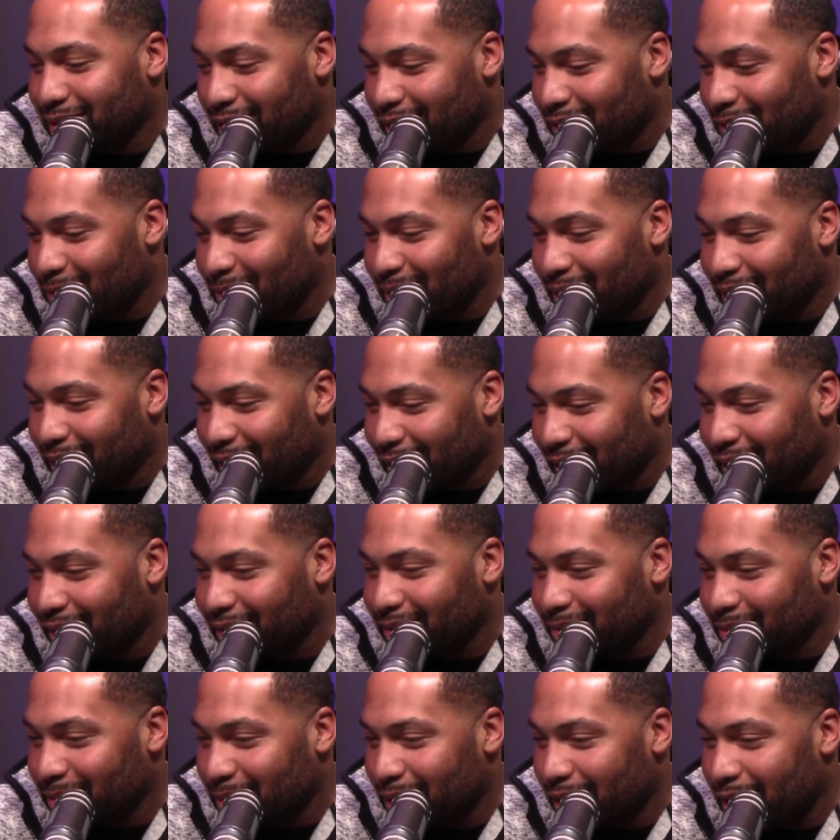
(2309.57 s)
I know I can't.
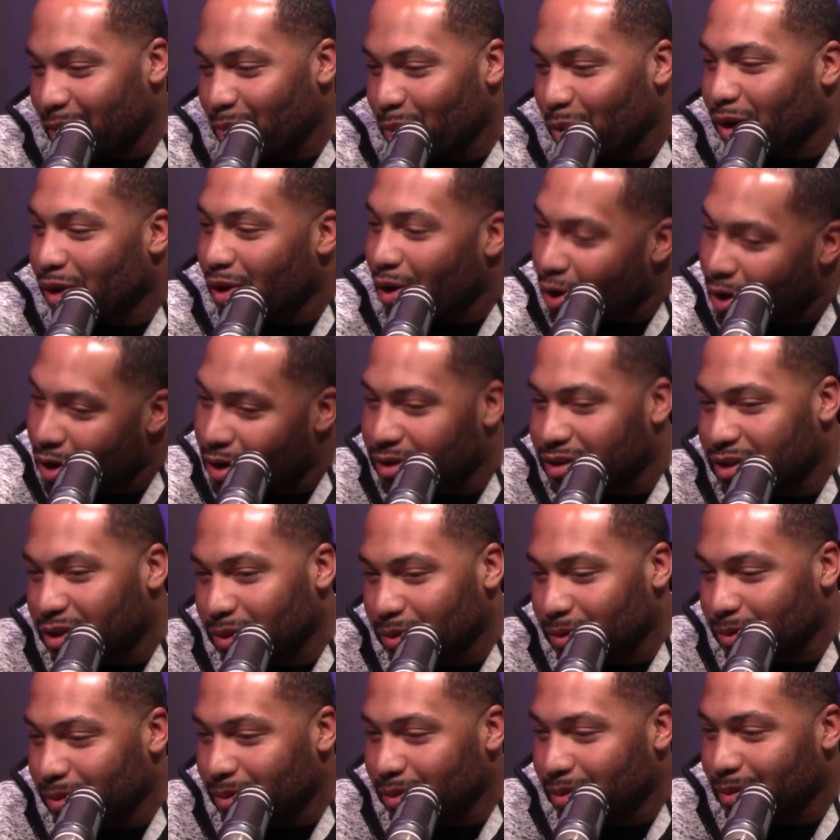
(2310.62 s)
I work hard
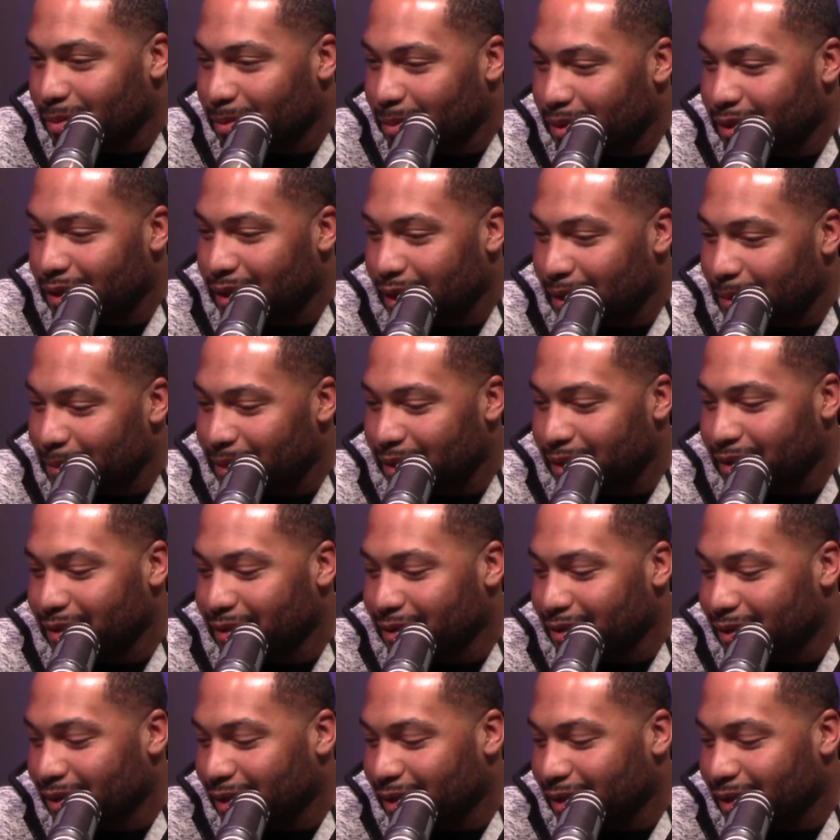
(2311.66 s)
to, but I mean